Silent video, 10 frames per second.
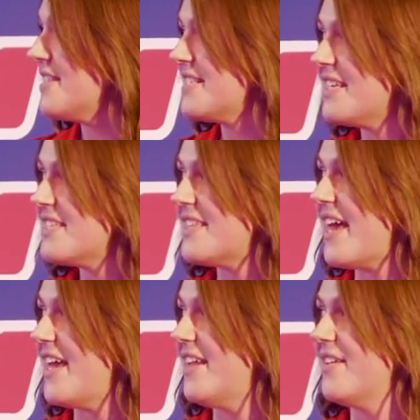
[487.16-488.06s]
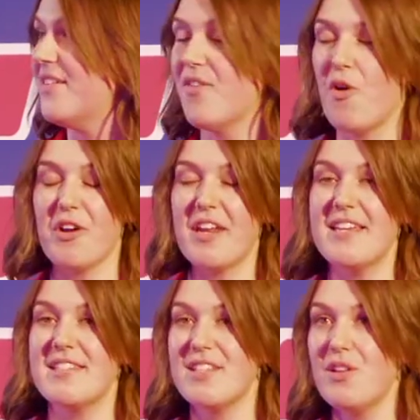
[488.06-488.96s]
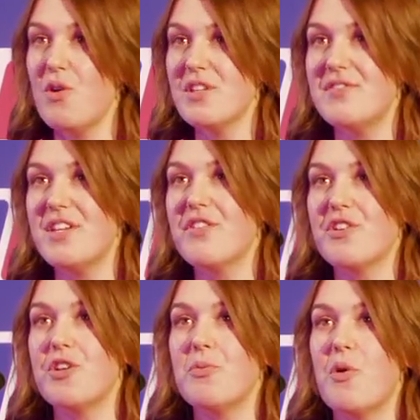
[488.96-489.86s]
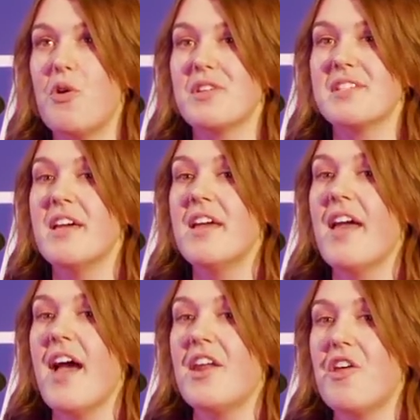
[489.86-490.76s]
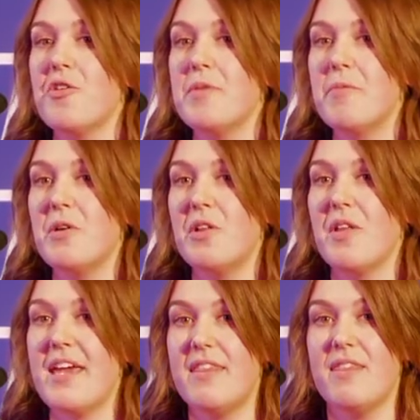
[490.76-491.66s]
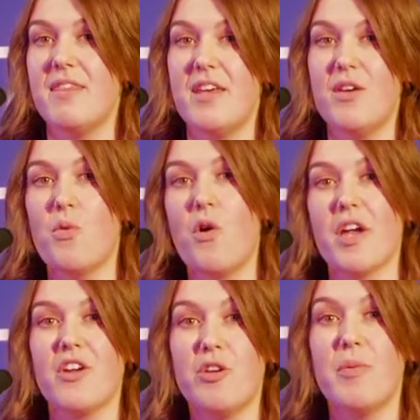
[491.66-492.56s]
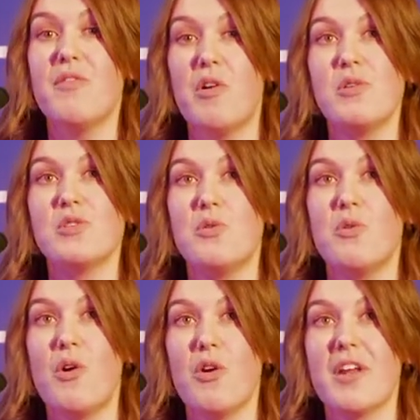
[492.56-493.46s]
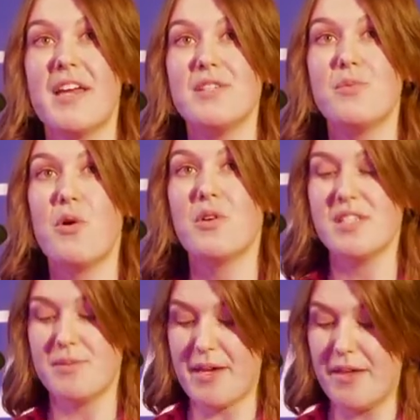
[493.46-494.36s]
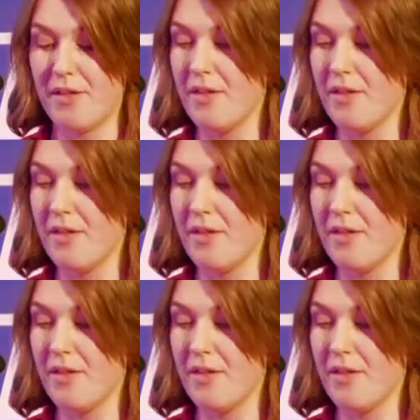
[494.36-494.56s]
since then, organised lots of different group walks, and other people in the walking group have also organised walks as well.